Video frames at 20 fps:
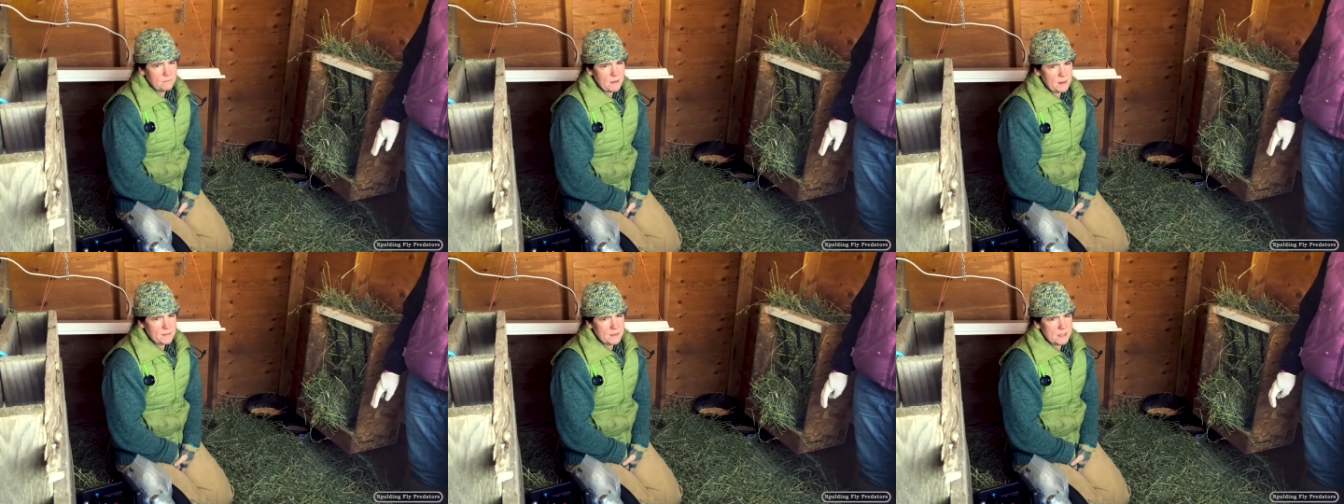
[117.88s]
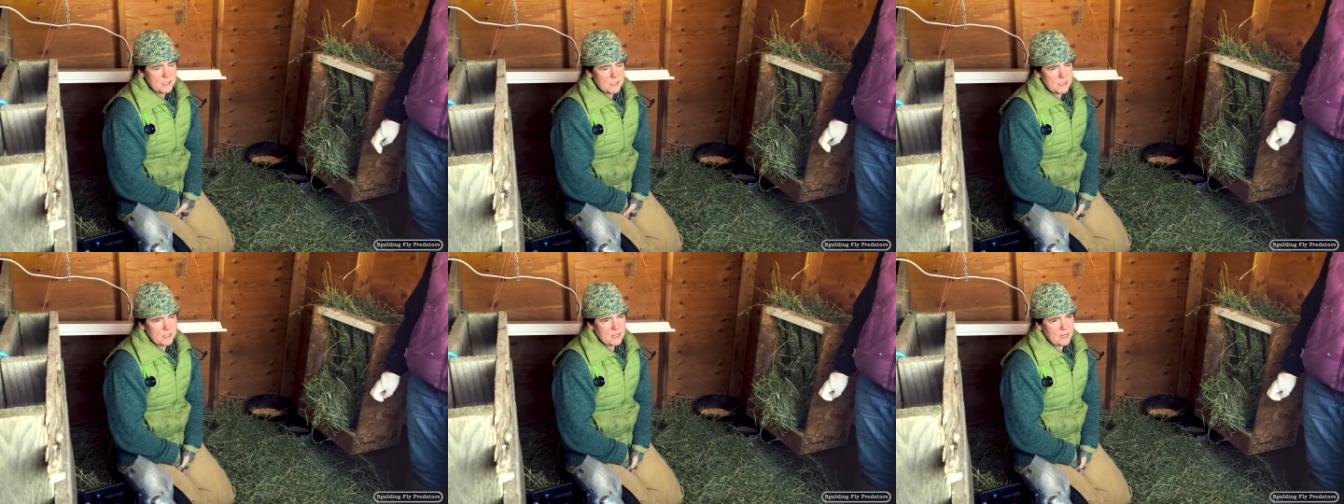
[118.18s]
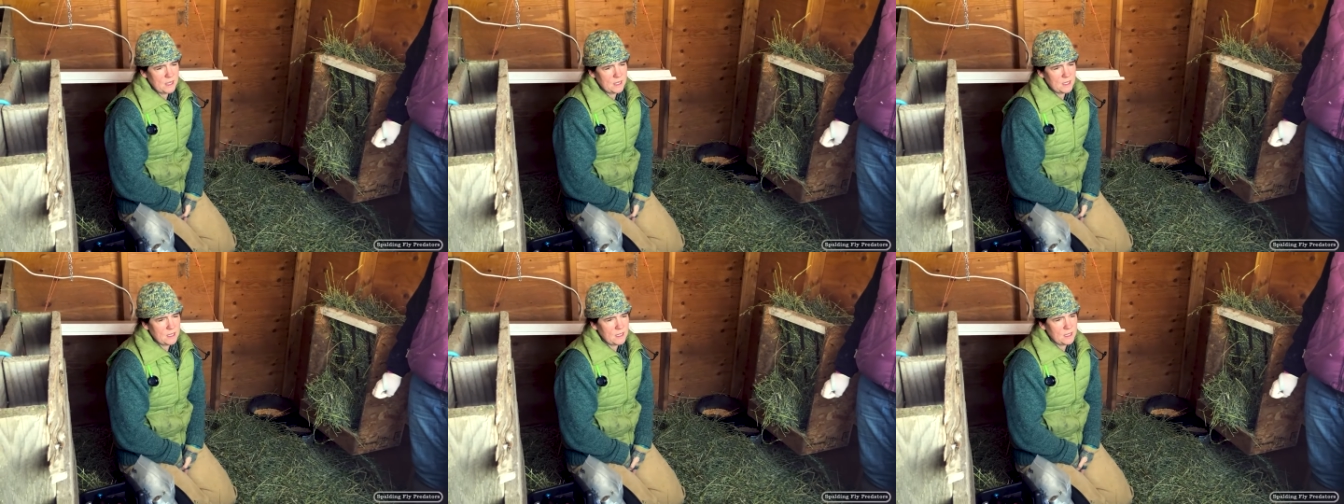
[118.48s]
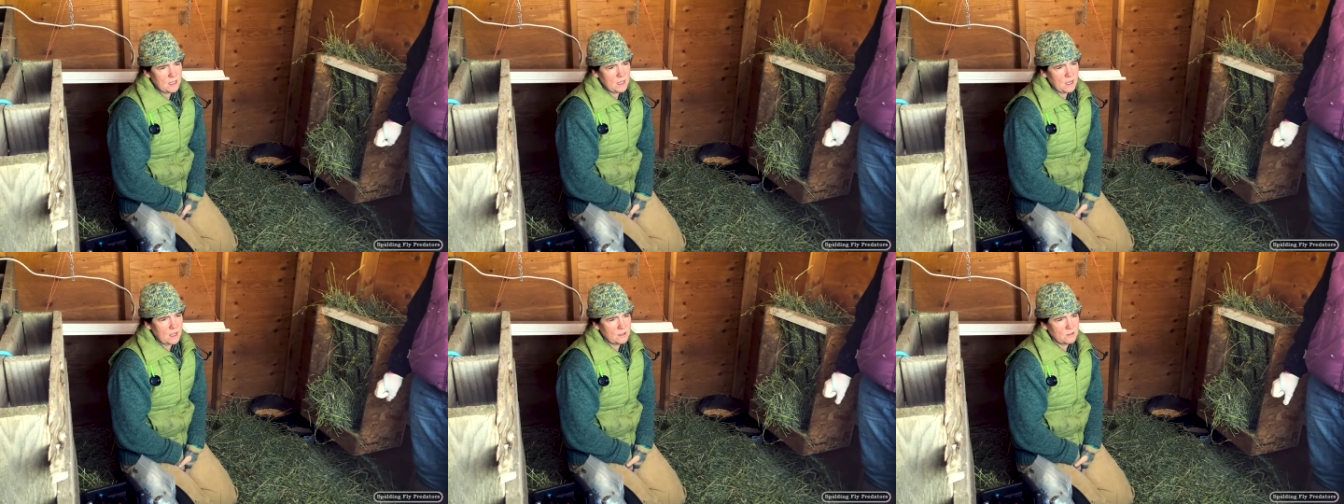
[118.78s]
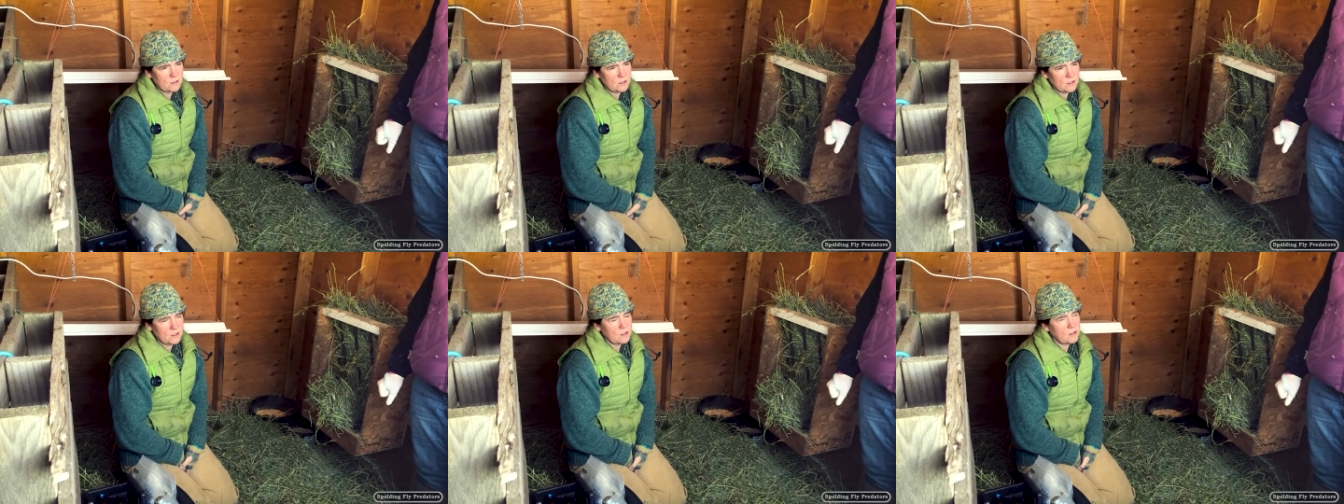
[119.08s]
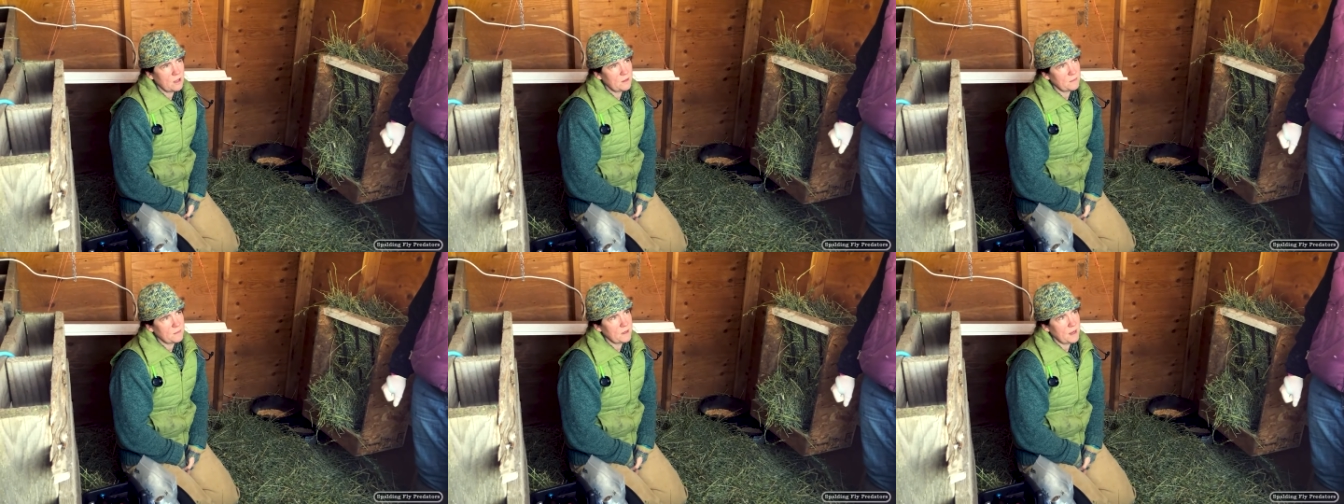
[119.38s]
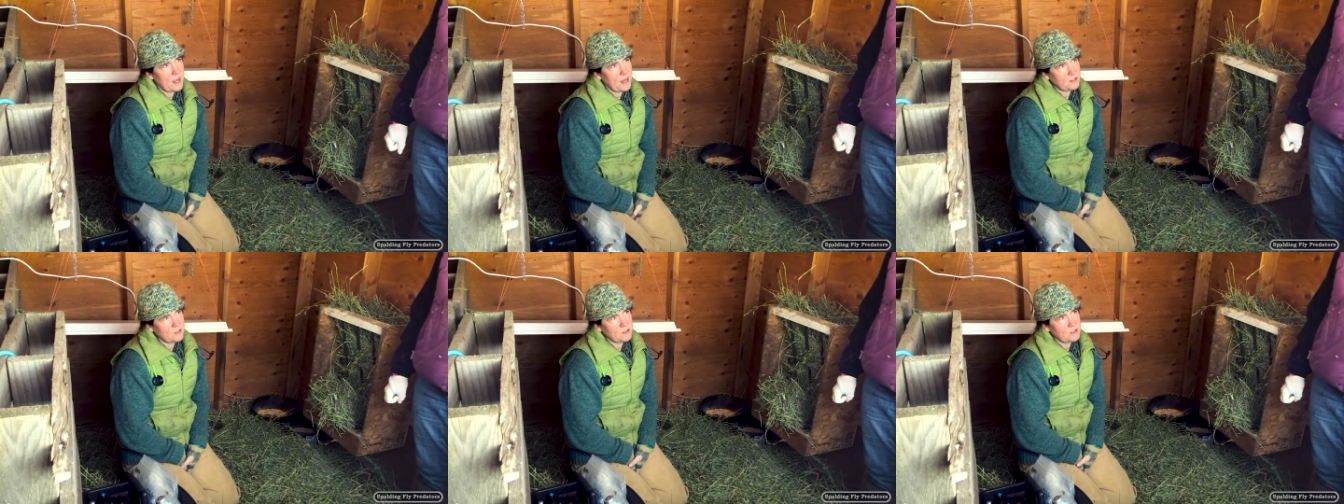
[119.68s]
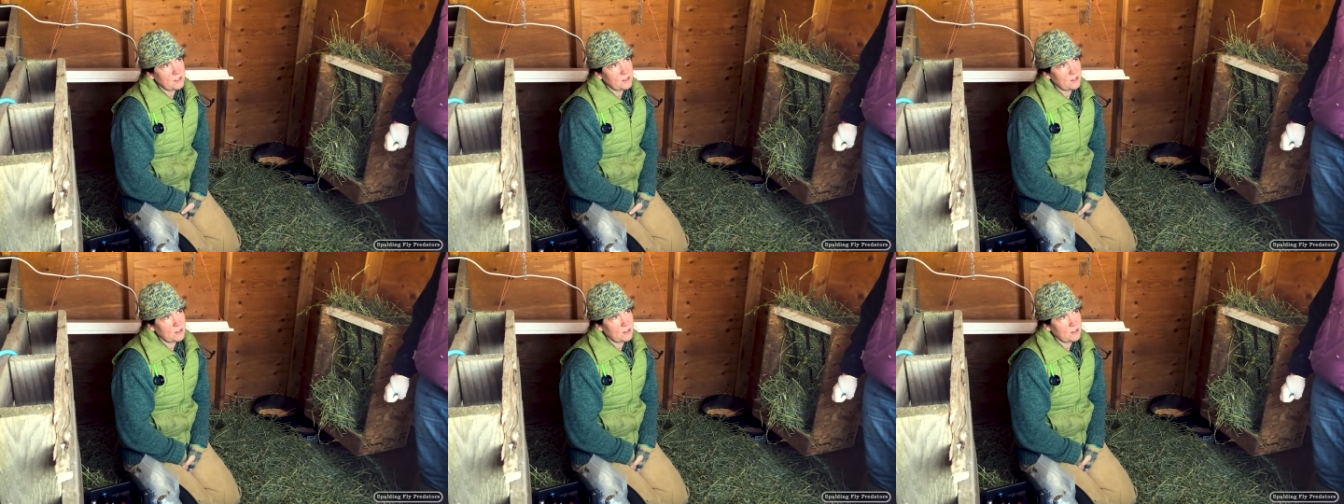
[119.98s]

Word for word: Maybe CAE. I don't know. I'm gonna actually